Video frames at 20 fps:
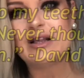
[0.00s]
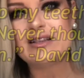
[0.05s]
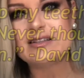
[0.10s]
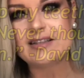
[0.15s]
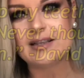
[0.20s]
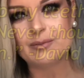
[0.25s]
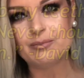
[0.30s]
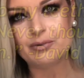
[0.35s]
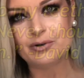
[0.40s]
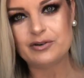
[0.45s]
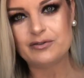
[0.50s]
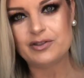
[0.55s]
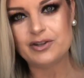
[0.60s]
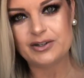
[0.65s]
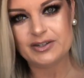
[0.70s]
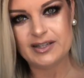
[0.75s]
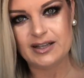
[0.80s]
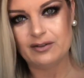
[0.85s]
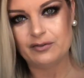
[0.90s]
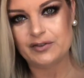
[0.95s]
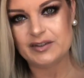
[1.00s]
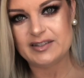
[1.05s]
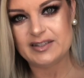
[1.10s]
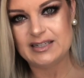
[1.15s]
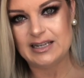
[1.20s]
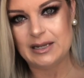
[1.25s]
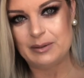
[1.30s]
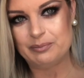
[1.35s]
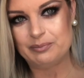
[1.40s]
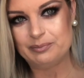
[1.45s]
as improve their
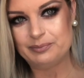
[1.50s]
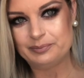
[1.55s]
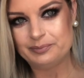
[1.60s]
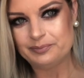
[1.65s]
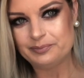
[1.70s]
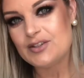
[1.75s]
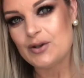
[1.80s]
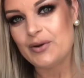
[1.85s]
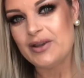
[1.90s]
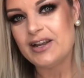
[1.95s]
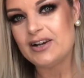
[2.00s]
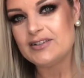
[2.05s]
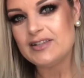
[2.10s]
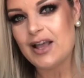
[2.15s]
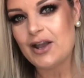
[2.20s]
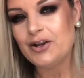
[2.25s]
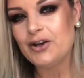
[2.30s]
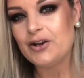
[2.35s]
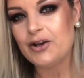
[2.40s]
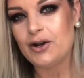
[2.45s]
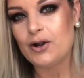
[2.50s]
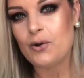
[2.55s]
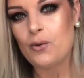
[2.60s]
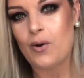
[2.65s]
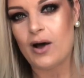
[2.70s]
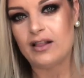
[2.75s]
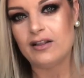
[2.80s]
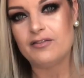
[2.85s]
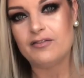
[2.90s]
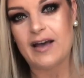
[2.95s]
self-esteem. So here's how you're going to
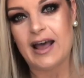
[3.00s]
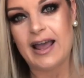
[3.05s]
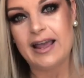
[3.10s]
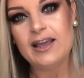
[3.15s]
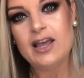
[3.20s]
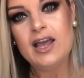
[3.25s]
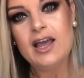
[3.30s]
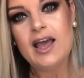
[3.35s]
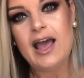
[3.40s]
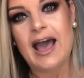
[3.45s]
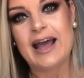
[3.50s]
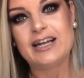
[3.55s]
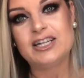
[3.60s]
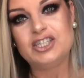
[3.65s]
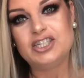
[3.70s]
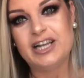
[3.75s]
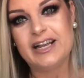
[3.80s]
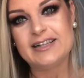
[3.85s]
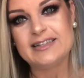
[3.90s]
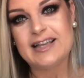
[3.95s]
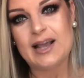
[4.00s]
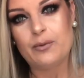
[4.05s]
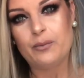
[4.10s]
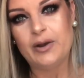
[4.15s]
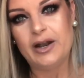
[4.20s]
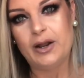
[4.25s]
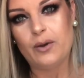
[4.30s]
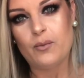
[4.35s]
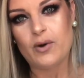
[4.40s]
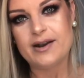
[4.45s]
qualify at a chance at
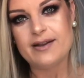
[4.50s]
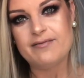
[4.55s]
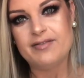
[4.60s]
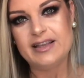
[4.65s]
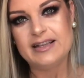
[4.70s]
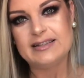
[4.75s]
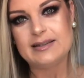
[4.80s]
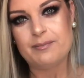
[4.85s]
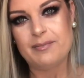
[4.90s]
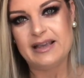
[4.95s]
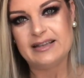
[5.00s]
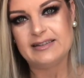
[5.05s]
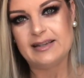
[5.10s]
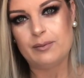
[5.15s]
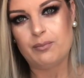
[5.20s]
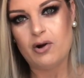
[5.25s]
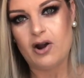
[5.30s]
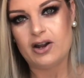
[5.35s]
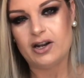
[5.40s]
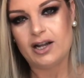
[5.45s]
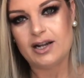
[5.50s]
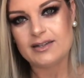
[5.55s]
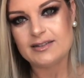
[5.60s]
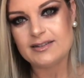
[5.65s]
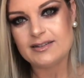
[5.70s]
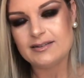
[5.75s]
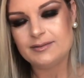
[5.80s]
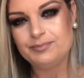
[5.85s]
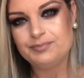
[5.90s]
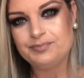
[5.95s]
winning one of these amazing
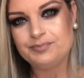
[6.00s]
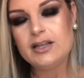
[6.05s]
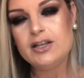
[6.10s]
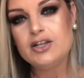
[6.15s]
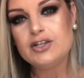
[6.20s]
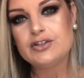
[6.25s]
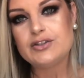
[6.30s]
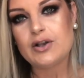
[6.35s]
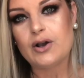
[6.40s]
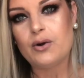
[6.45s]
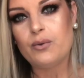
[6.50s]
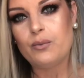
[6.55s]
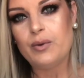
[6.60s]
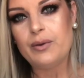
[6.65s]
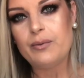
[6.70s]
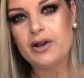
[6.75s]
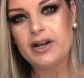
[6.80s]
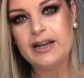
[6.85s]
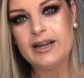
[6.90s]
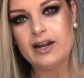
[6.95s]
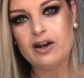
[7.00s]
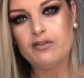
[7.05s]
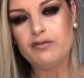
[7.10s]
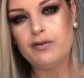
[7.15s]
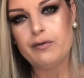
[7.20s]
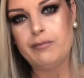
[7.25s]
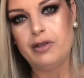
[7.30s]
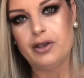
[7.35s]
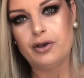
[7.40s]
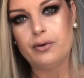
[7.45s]
products. So we want to hear
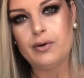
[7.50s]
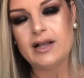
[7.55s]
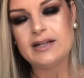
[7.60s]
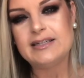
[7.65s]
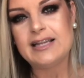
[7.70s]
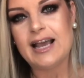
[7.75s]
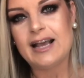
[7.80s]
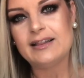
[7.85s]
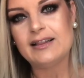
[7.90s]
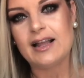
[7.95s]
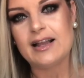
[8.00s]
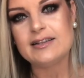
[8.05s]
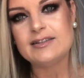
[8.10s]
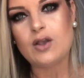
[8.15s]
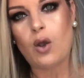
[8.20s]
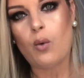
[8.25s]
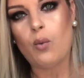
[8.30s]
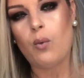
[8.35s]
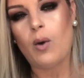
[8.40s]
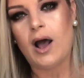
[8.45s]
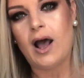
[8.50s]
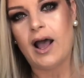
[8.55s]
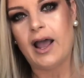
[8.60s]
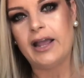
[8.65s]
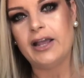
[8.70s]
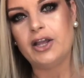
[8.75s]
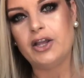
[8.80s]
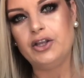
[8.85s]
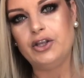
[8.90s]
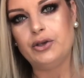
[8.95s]
from you. Tell us
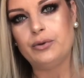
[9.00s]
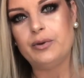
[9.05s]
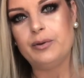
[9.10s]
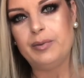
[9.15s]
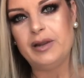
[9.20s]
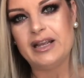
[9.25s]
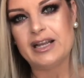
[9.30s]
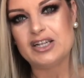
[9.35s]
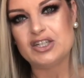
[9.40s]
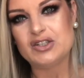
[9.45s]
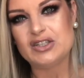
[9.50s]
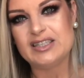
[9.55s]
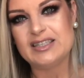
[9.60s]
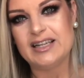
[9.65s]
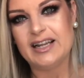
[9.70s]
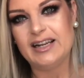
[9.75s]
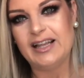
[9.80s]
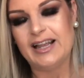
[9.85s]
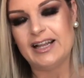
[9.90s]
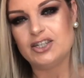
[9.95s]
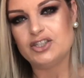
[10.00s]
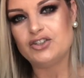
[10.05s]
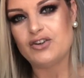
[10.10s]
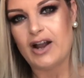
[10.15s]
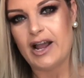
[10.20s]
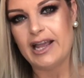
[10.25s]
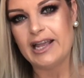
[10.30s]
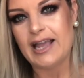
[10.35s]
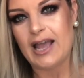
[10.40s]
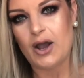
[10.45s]
why you would be interested in
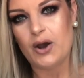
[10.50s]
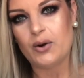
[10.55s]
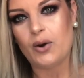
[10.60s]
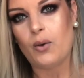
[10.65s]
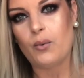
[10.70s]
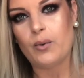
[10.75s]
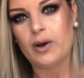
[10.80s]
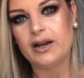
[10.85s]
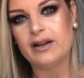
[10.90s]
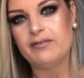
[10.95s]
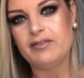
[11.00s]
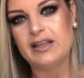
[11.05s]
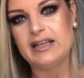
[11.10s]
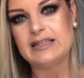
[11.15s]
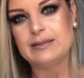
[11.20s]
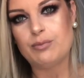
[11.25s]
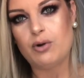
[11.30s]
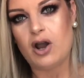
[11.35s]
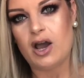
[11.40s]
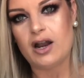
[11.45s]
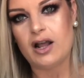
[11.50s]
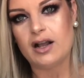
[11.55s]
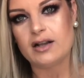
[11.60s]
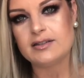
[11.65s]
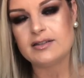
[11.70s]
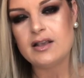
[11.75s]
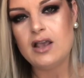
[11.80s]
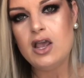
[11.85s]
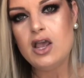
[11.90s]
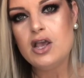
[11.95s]
trying out one of these
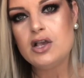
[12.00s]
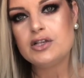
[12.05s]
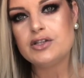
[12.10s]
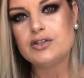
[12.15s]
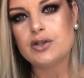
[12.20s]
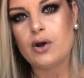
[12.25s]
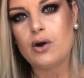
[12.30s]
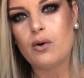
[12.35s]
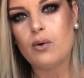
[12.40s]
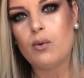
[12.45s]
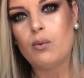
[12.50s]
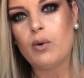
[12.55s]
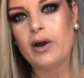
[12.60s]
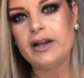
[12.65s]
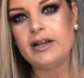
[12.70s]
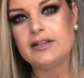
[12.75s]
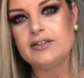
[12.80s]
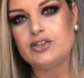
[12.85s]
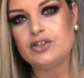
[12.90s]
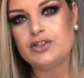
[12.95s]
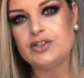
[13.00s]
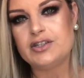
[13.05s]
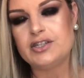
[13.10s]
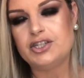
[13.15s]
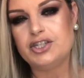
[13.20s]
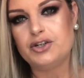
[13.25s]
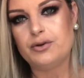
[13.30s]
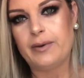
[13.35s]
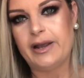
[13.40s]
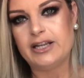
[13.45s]
products. So what is your
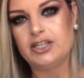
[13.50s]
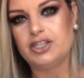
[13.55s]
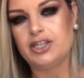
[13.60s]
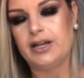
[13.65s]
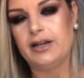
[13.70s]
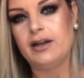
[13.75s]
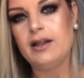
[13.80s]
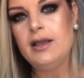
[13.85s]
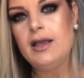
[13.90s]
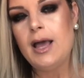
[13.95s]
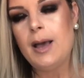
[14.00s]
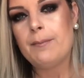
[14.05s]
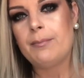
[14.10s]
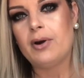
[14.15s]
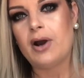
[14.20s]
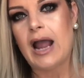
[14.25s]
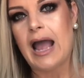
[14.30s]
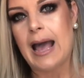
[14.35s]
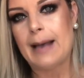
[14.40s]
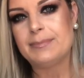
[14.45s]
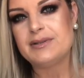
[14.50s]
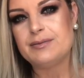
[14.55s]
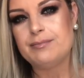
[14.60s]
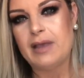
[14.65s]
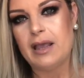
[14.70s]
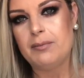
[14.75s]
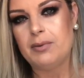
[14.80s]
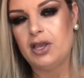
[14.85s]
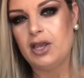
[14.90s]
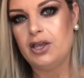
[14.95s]
situation? Perhaps
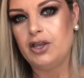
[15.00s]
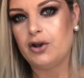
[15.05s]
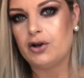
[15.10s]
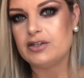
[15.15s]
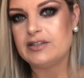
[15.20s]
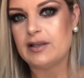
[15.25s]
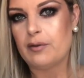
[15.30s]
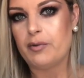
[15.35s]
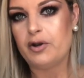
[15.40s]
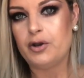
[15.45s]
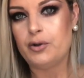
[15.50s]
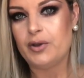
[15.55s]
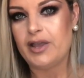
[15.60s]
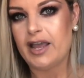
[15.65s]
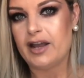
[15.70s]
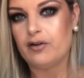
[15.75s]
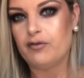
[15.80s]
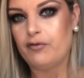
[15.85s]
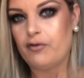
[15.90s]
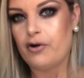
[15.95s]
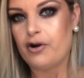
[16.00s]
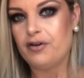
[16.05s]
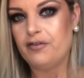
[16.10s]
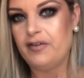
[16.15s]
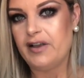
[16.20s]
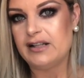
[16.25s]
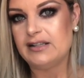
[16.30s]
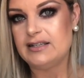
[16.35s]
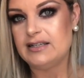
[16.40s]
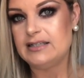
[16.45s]
maybe you're someone who can't afford
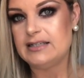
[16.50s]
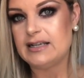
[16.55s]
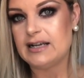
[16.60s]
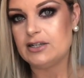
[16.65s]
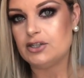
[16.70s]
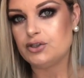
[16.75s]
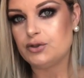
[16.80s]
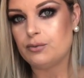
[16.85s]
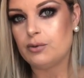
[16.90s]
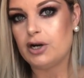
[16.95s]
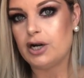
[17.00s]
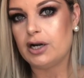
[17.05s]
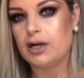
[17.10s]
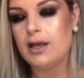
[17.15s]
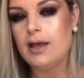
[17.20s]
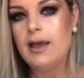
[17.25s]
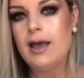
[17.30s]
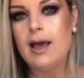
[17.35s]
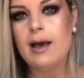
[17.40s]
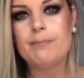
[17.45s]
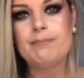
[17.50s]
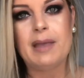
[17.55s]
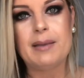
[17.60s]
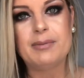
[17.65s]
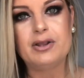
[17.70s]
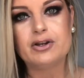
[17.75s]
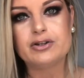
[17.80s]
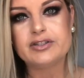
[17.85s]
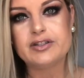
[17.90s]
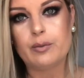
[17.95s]
fancy dental work.
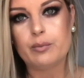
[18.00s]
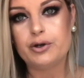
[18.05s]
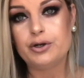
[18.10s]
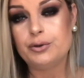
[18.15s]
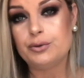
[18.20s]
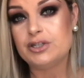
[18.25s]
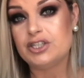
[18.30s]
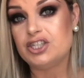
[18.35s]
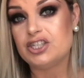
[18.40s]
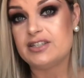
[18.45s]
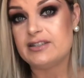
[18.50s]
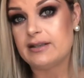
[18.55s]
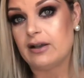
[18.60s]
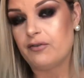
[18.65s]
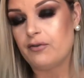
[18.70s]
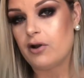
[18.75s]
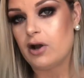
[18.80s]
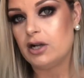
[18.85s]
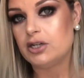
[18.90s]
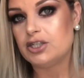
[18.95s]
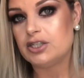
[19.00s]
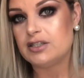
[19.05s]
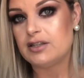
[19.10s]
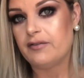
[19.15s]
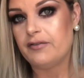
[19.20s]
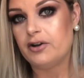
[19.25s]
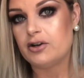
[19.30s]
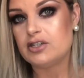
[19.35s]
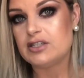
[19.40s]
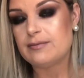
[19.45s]
Maybe you're someone who is just self-conscious
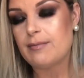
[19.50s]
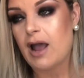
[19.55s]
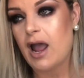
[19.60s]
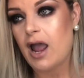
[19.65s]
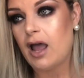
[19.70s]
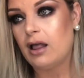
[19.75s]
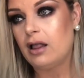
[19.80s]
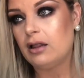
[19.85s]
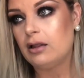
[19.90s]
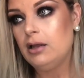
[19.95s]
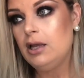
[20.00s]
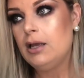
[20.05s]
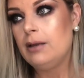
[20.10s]
of your smile.